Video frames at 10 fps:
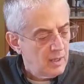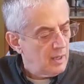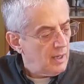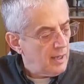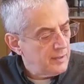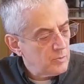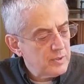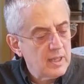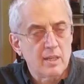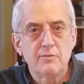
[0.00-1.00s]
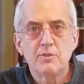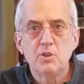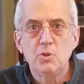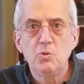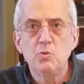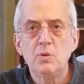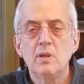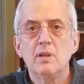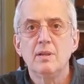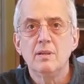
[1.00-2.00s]
And then we have 2
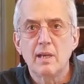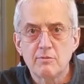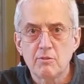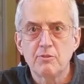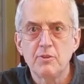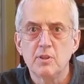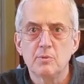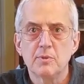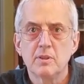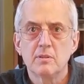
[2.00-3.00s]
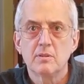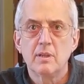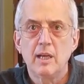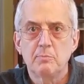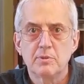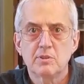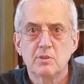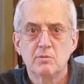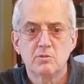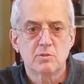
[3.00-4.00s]
never filmed
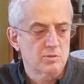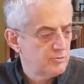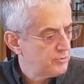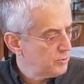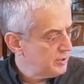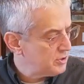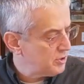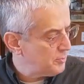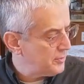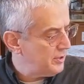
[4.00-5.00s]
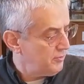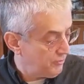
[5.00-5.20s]
episodes, fully scripted